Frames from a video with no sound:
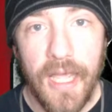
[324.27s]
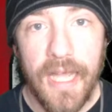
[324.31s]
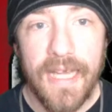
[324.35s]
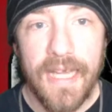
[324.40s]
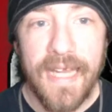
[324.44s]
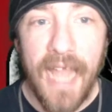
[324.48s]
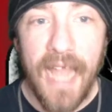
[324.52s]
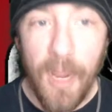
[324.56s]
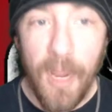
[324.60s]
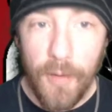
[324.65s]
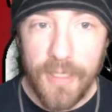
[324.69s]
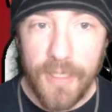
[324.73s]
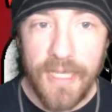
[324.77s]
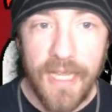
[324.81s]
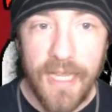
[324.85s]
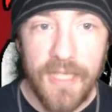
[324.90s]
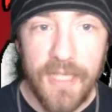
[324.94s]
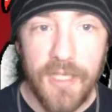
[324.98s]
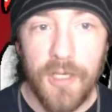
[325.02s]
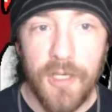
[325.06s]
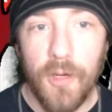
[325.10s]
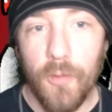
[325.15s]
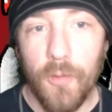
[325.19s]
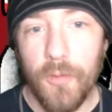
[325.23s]

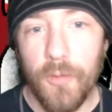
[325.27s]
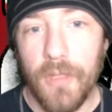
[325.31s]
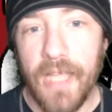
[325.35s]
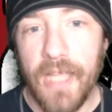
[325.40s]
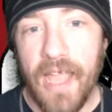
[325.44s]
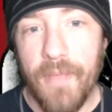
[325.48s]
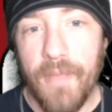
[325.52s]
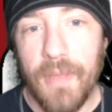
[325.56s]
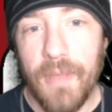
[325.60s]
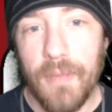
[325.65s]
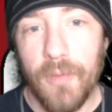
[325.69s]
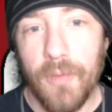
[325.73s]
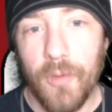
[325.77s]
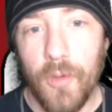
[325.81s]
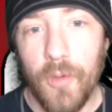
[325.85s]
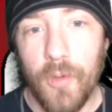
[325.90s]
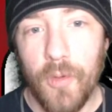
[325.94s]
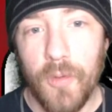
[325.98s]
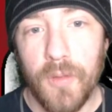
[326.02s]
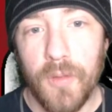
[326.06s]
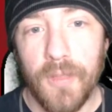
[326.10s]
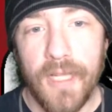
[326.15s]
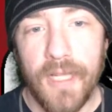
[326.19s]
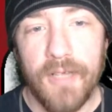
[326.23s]
Nowadays, you don't really have people
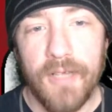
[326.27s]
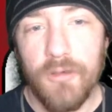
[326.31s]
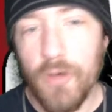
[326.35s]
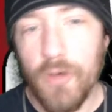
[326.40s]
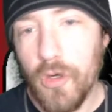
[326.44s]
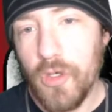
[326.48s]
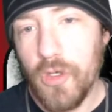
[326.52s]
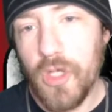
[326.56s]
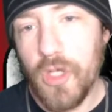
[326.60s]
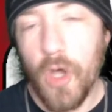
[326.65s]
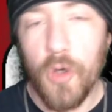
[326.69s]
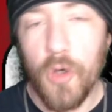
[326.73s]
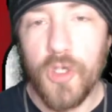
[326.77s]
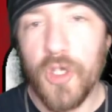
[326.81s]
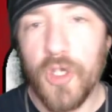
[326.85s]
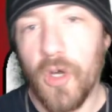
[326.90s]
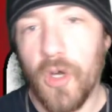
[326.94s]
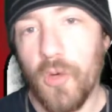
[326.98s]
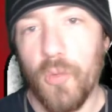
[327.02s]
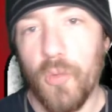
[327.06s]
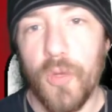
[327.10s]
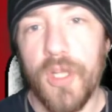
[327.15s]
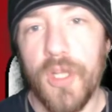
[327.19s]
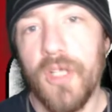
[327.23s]
who are like, oh, ghosts
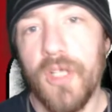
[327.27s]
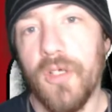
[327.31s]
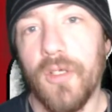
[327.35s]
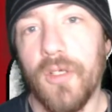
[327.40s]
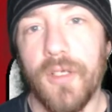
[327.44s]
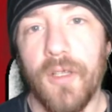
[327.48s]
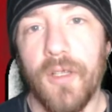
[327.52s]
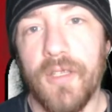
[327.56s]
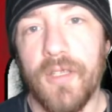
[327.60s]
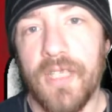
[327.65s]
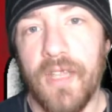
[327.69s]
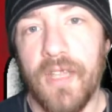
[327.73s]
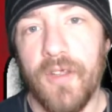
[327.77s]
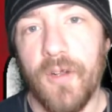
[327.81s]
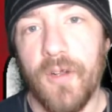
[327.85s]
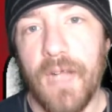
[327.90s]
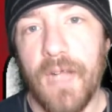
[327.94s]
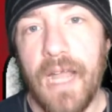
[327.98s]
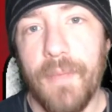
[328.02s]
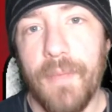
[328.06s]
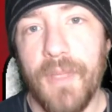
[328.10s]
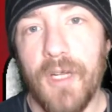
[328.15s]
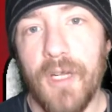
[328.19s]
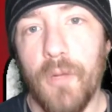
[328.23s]
aren't real and all this other
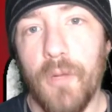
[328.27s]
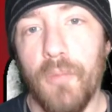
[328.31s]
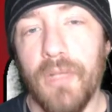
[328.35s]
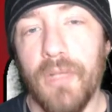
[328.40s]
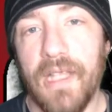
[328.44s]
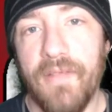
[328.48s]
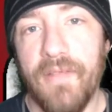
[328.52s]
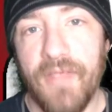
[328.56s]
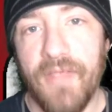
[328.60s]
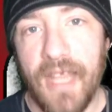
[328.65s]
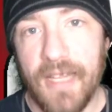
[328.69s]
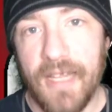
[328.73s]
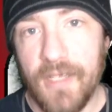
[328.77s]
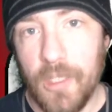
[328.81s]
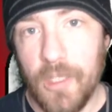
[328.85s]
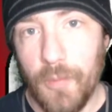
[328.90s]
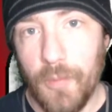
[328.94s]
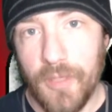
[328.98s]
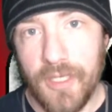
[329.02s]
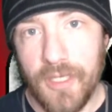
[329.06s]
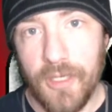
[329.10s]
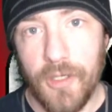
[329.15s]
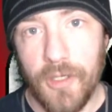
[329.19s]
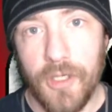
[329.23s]
crap. They don't believe in that
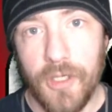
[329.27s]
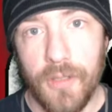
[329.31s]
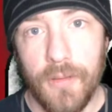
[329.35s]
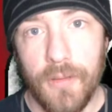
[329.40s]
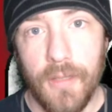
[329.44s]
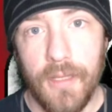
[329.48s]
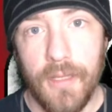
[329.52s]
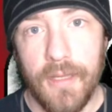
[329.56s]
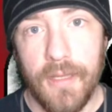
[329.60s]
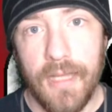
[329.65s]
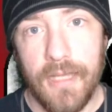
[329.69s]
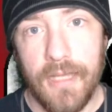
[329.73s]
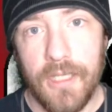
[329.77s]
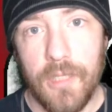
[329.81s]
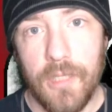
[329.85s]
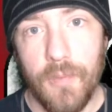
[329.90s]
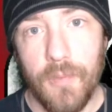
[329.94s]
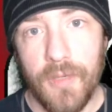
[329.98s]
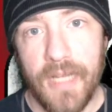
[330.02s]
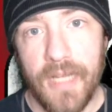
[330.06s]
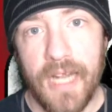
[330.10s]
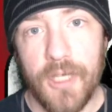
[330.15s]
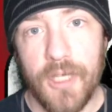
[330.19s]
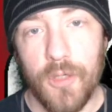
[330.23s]
superstition, that
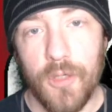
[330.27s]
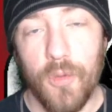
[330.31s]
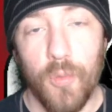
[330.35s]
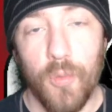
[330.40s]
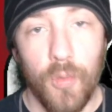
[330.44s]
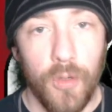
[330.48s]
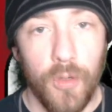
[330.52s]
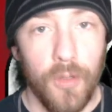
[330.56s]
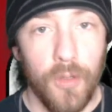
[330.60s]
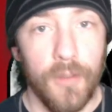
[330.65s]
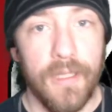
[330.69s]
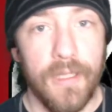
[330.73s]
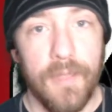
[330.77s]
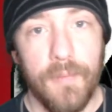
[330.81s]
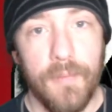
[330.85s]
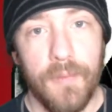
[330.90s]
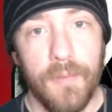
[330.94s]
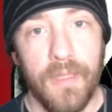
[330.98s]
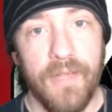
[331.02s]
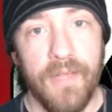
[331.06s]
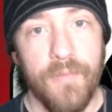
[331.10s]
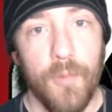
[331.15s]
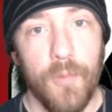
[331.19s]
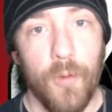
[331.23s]
supernatural world. They
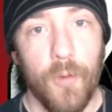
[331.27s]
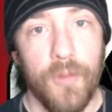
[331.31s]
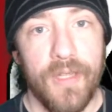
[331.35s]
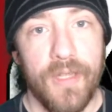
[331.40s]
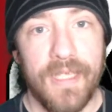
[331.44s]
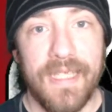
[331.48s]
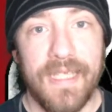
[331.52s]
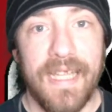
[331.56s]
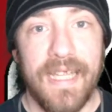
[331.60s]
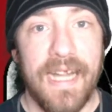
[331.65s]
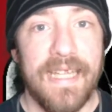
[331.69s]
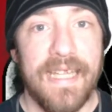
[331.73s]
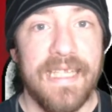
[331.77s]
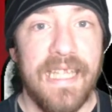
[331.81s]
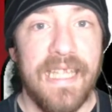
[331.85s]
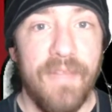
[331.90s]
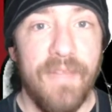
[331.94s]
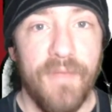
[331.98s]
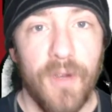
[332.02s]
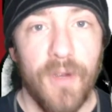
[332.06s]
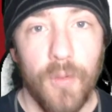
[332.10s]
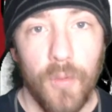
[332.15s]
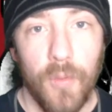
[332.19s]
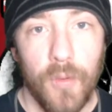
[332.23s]
believe more in the
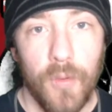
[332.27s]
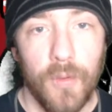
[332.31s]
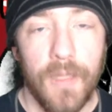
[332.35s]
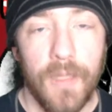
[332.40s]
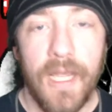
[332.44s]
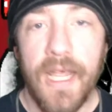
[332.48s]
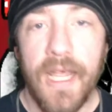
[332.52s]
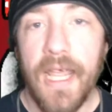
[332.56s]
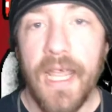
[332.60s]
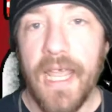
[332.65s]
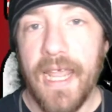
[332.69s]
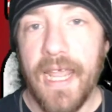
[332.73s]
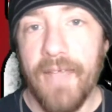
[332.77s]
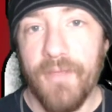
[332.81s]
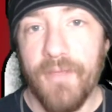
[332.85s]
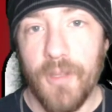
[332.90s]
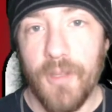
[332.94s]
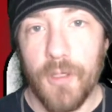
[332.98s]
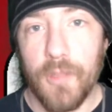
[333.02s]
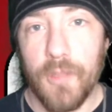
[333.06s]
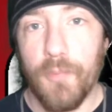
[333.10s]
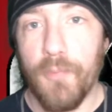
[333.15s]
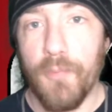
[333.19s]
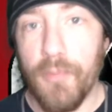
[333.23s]
scientific world. If
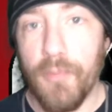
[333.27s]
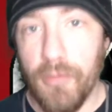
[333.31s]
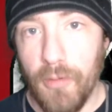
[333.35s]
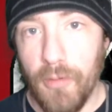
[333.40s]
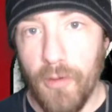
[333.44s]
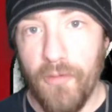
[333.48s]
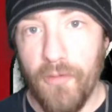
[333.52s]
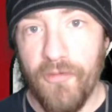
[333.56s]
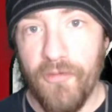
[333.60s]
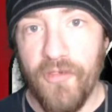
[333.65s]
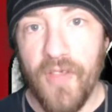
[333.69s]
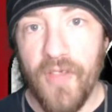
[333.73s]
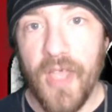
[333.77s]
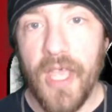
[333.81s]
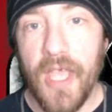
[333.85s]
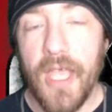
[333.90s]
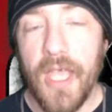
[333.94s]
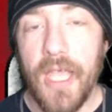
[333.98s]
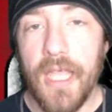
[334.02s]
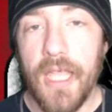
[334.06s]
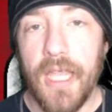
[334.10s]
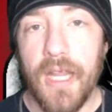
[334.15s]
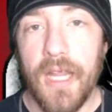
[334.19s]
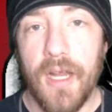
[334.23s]
there's proof,
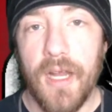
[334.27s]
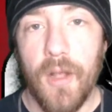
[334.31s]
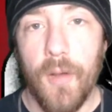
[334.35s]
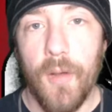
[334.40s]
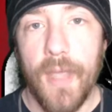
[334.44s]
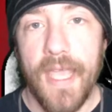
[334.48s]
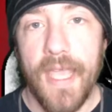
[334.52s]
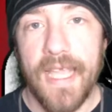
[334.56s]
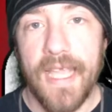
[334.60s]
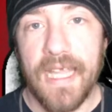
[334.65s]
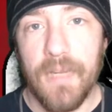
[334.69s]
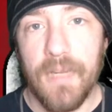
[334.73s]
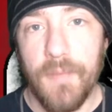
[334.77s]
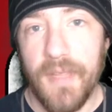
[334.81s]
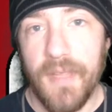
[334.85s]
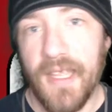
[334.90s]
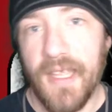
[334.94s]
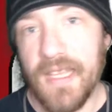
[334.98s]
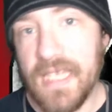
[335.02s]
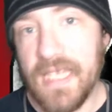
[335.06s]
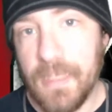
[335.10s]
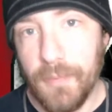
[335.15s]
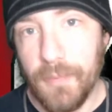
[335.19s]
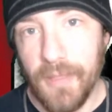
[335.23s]
you know, it can be
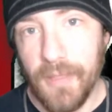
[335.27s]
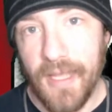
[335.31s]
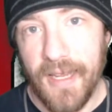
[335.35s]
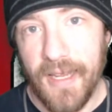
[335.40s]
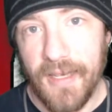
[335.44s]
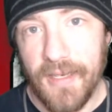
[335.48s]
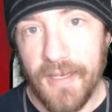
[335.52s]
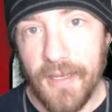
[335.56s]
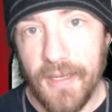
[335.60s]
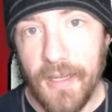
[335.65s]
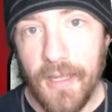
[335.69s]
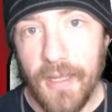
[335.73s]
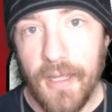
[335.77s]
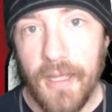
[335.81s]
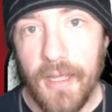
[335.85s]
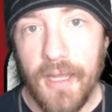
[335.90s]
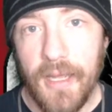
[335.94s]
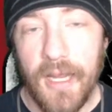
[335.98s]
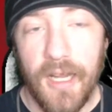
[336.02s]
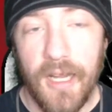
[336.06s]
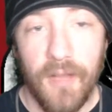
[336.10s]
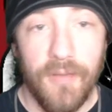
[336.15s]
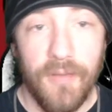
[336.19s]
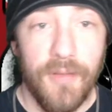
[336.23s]
explained.
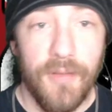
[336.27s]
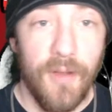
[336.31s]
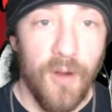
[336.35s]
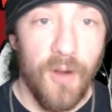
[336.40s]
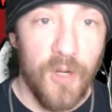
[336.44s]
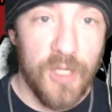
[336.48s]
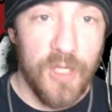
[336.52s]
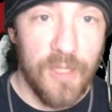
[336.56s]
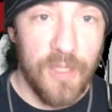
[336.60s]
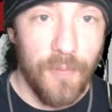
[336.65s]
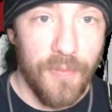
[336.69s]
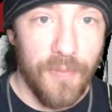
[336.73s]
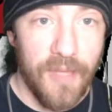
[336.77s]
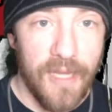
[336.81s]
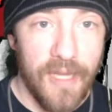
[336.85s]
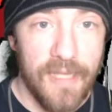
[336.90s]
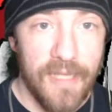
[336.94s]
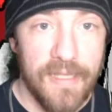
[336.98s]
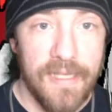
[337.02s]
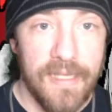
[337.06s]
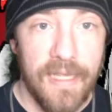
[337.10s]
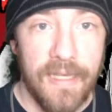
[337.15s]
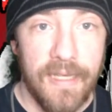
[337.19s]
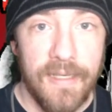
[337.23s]
You know, there are some
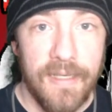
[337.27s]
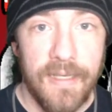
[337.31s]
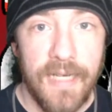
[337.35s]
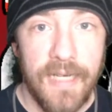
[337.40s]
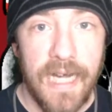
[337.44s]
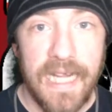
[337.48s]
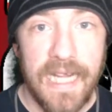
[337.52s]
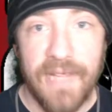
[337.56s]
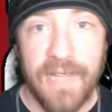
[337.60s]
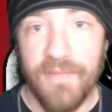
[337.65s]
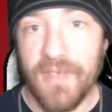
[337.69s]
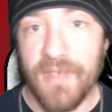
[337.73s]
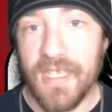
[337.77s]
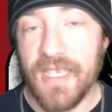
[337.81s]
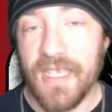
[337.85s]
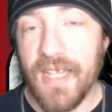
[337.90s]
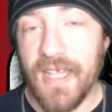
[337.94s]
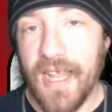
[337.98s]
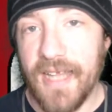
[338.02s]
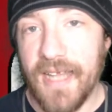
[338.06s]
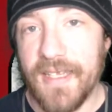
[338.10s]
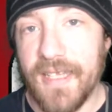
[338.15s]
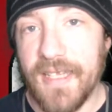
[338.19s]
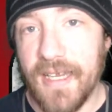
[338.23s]
things that not even
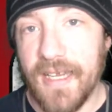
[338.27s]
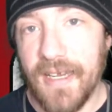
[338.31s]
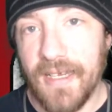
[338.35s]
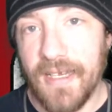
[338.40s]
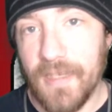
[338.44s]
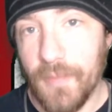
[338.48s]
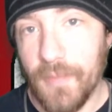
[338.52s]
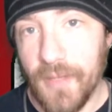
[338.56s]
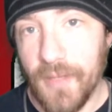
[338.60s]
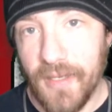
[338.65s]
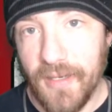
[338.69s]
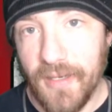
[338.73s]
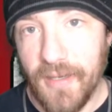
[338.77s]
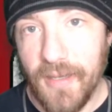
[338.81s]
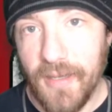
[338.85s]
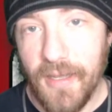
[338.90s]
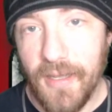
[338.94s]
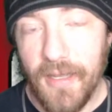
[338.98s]
science can explain,